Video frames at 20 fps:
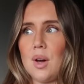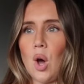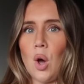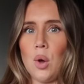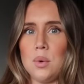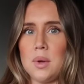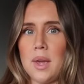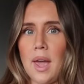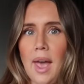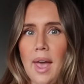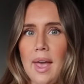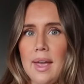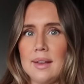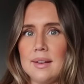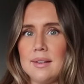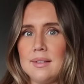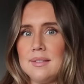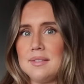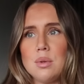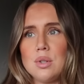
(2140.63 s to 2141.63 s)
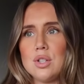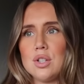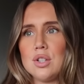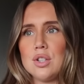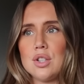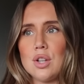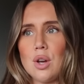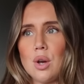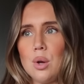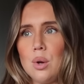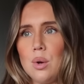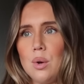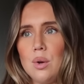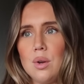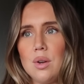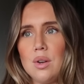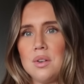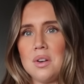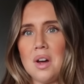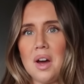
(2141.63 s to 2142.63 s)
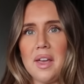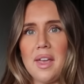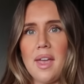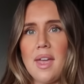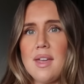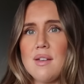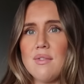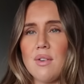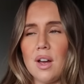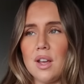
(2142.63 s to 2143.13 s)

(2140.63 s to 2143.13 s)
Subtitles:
okay. I was just so naive.